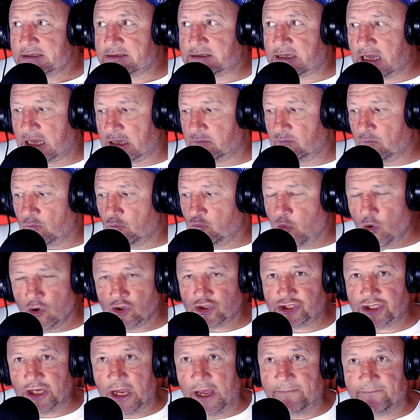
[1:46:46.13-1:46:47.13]
that
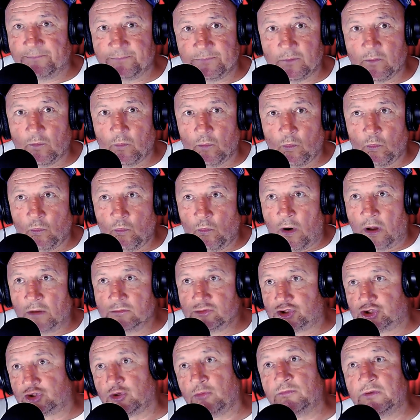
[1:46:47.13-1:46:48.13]
Russia
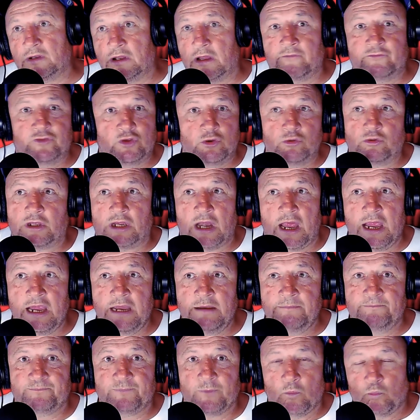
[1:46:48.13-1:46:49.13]
want some of
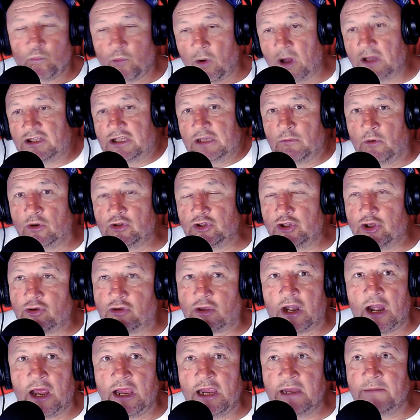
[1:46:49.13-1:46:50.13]
Ukraine. Why did he want
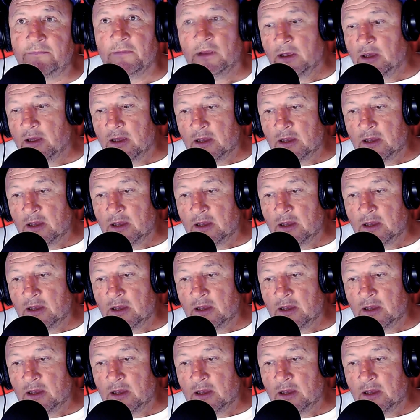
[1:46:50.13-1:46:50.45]
Ukraine?